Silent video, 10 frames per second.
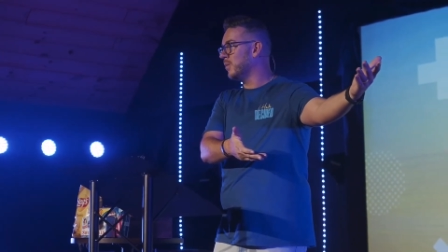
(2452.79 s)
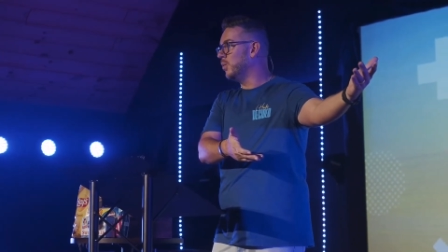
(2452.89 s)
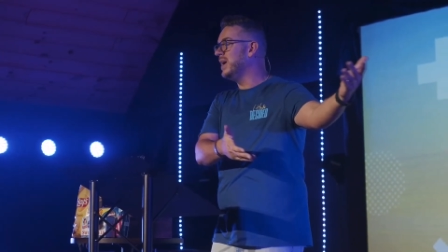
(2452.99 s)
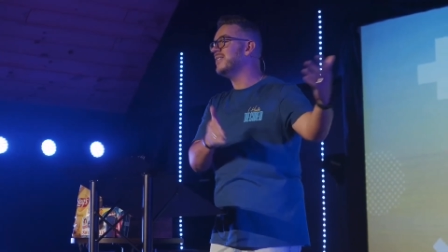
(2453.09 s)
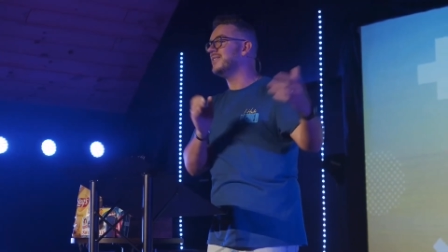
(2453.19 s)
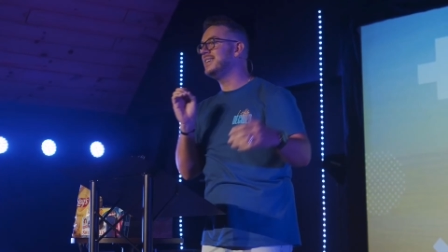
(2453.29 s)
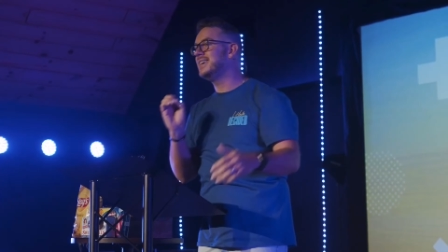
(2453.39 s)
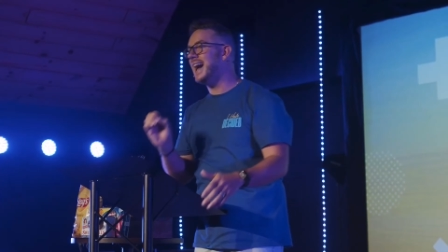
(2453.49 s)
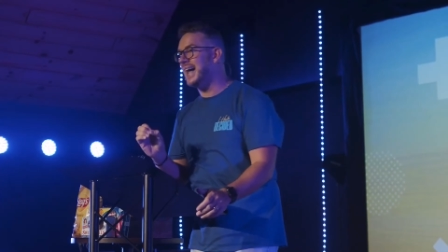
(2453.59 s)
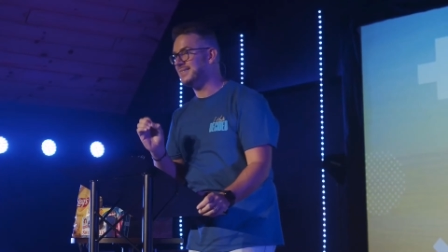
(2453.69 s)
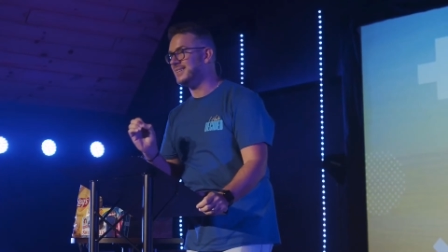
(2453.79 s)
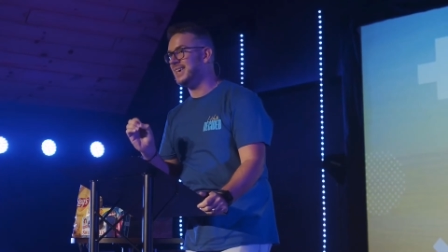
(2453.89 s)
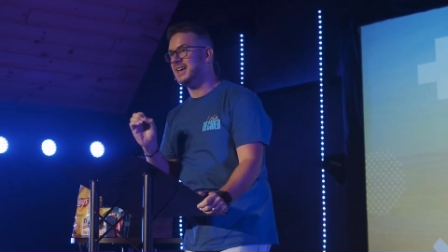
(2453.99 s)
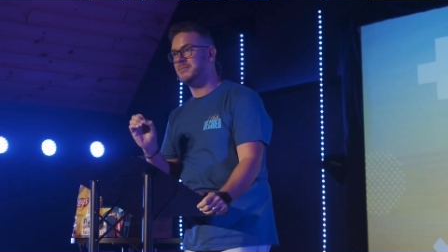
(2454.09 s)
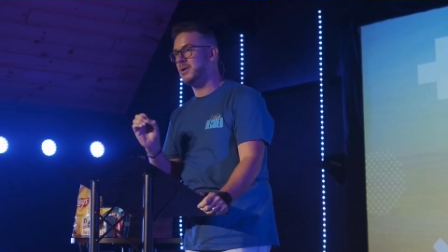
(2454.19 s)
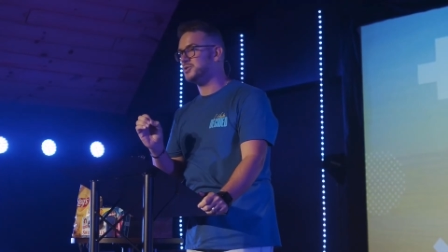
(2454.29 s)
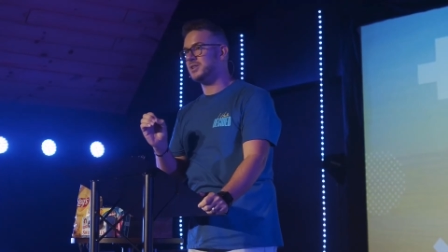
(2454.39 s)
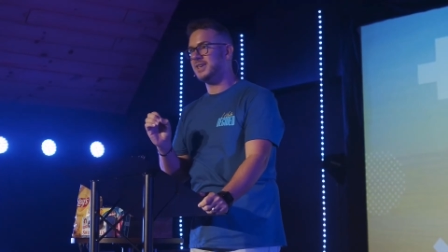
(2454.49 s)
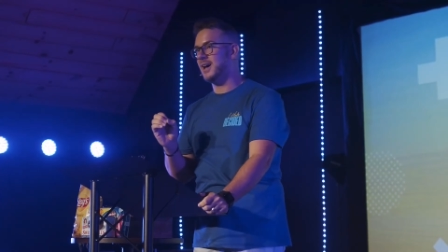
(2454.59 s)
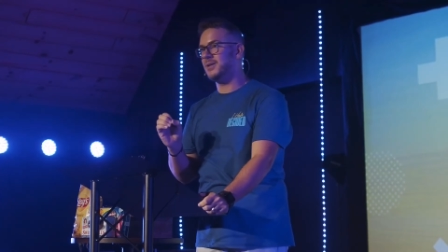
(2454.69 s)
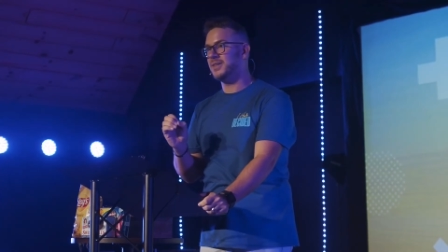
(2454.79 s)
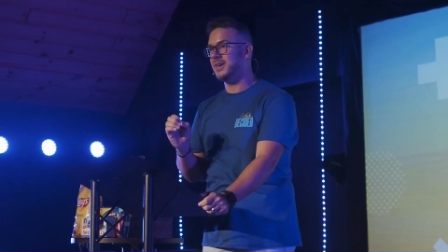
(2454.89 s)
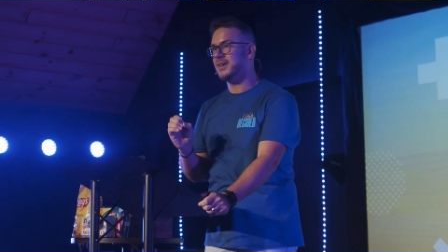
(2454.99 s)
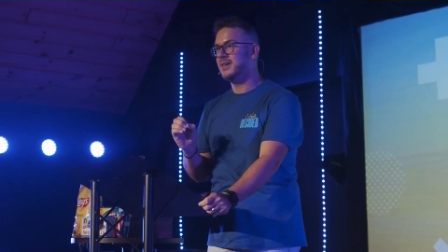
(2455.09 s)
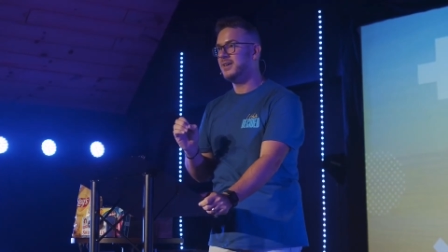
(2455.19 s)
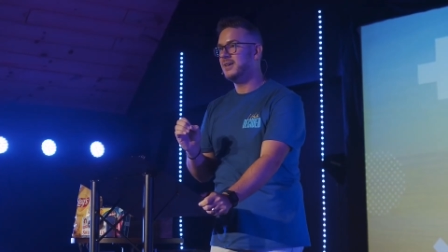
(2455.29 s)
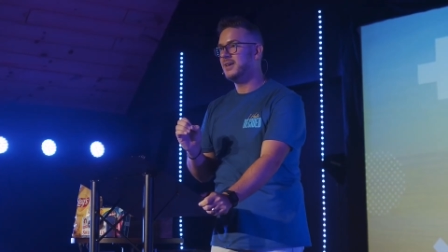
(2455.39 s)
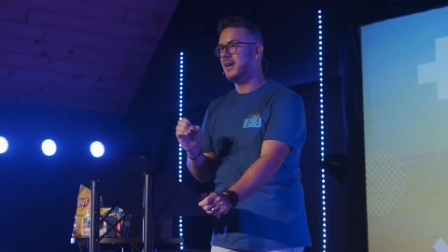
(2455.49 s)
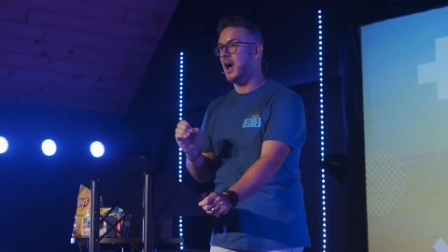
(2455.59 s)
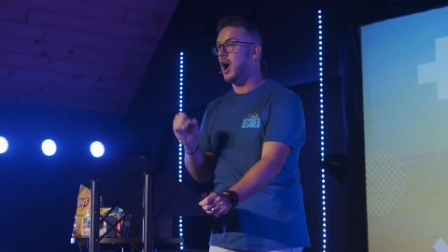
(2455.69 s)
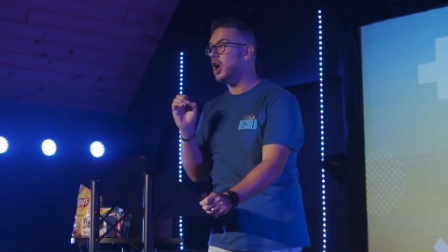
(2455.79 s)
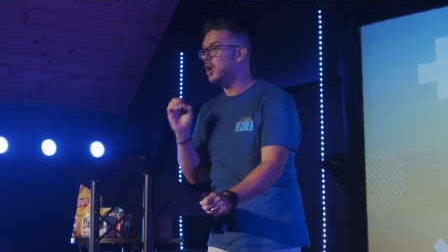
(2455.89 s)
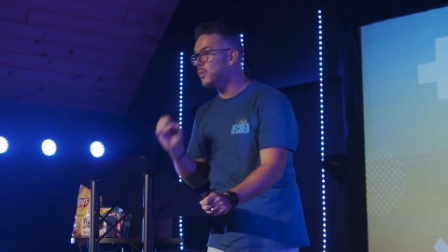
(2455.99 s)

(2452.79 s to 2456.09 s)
We have got to get emotionally healthy. Our